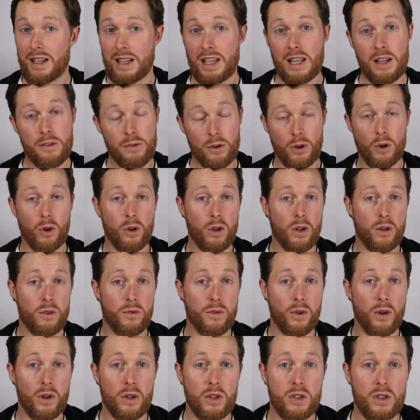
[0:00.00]
even on a
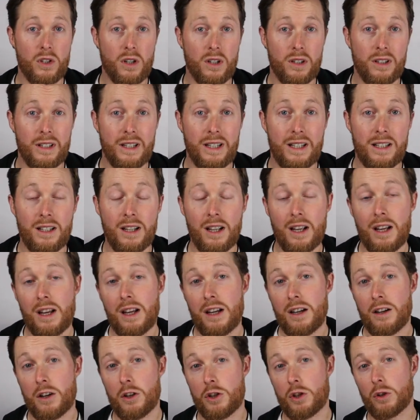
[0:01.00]
first clean,
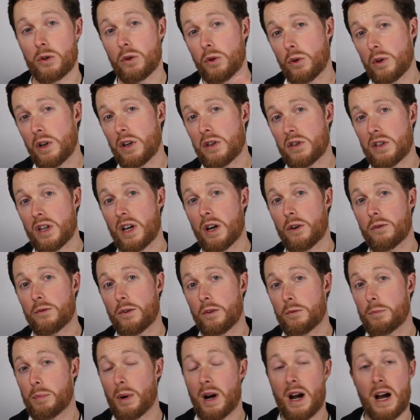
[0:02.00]
because you'll know yourself,
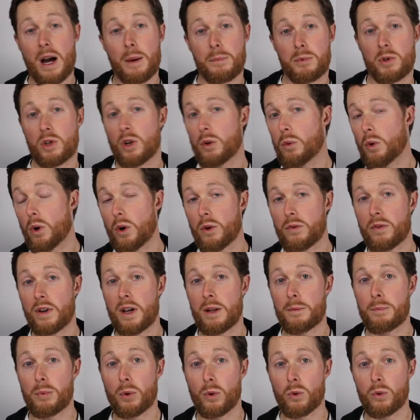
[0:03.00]
if perhaps you're a
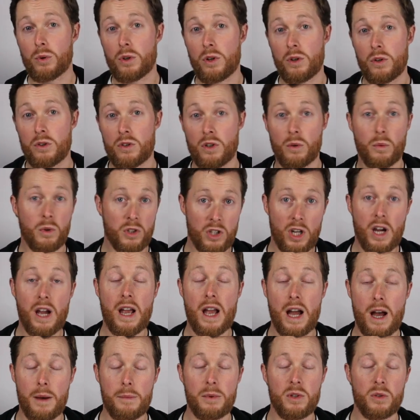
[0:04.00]
water-fed pole user, which I
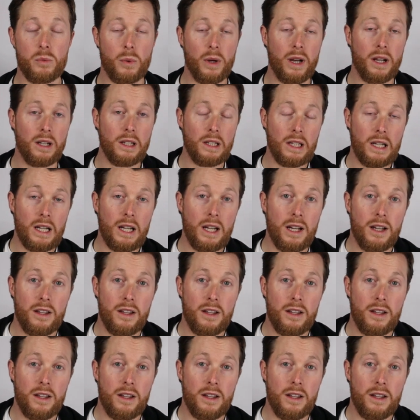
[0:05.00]
am as well,